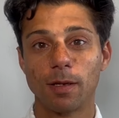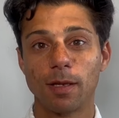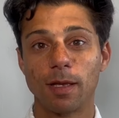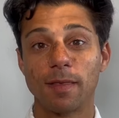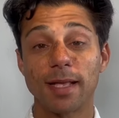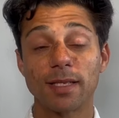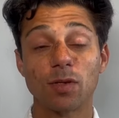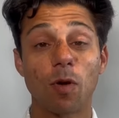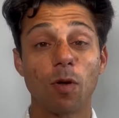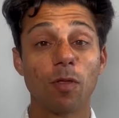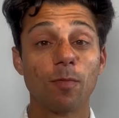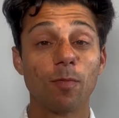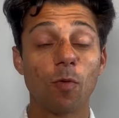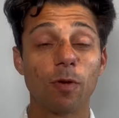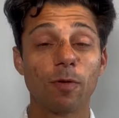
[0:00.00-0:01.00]
And that's all
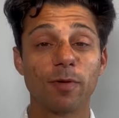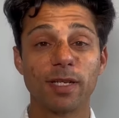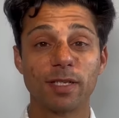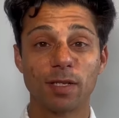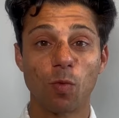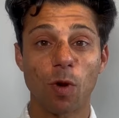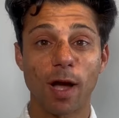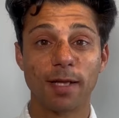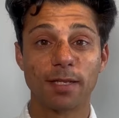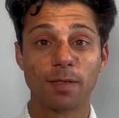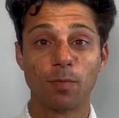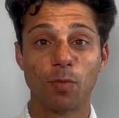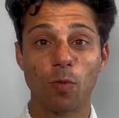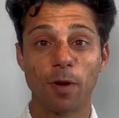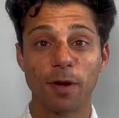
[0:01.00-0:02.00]
the more reason why it's
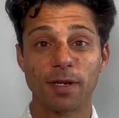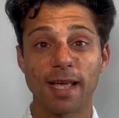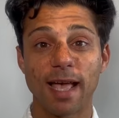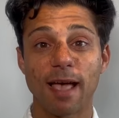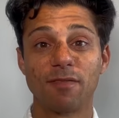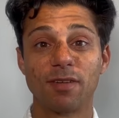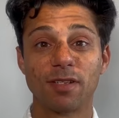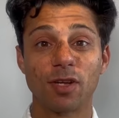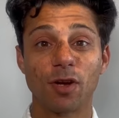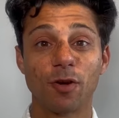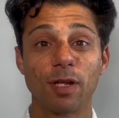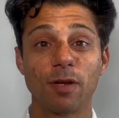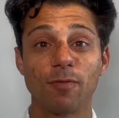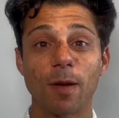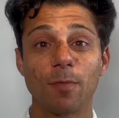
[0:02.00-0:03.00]
important to have an
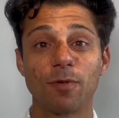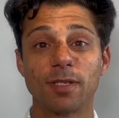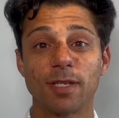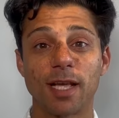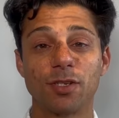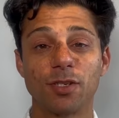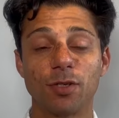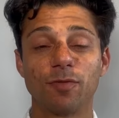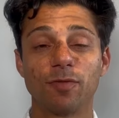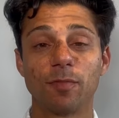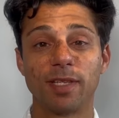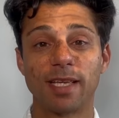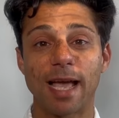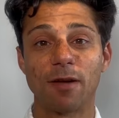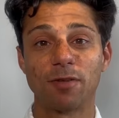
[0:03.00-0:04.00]
attorney represent you
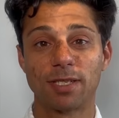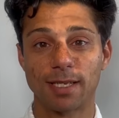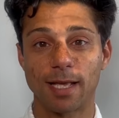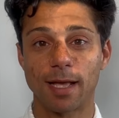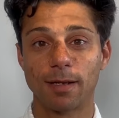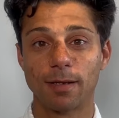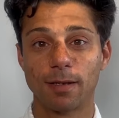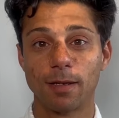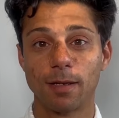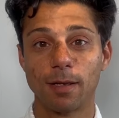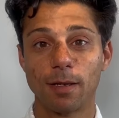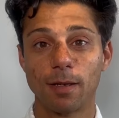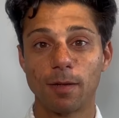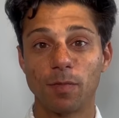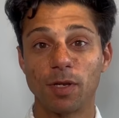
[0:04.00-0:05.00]
from the outset.
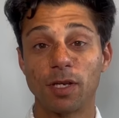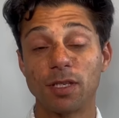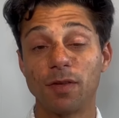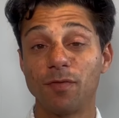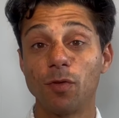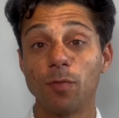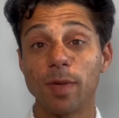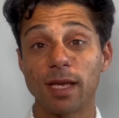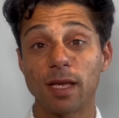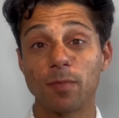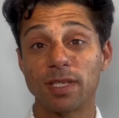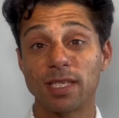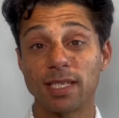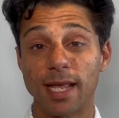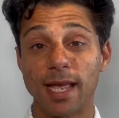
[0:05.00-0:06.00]
Because if you make a
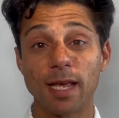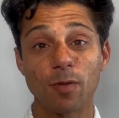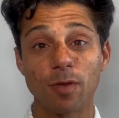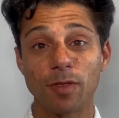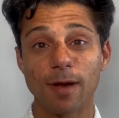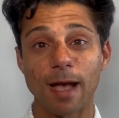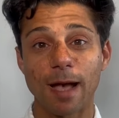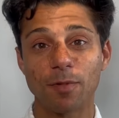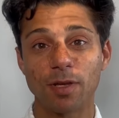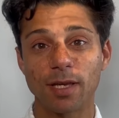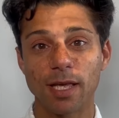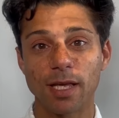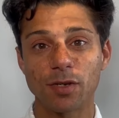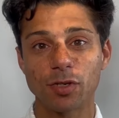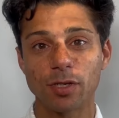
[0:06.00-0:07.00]
mistake with your
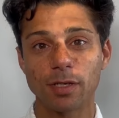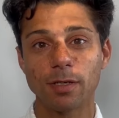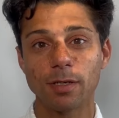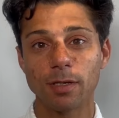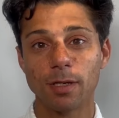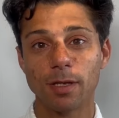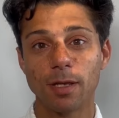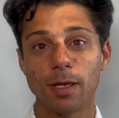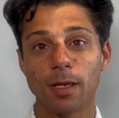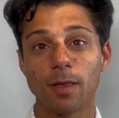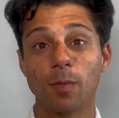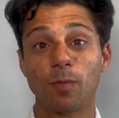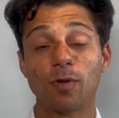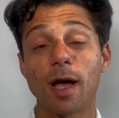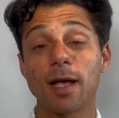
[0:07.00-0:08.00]

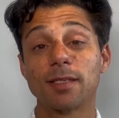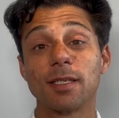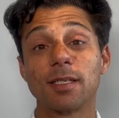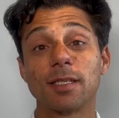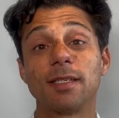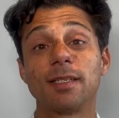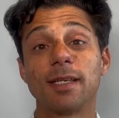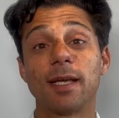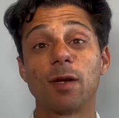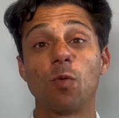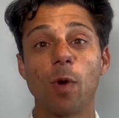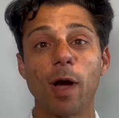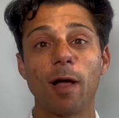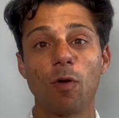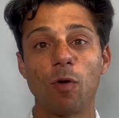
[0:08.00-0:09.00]
application, the process can take
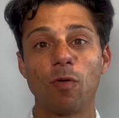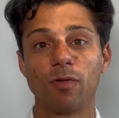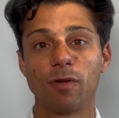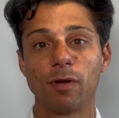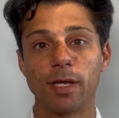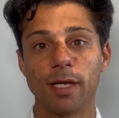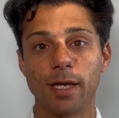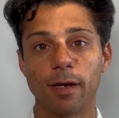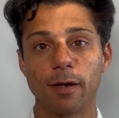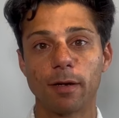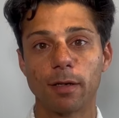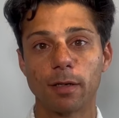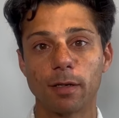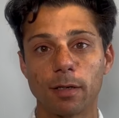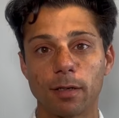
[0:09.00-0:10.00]
well over a year.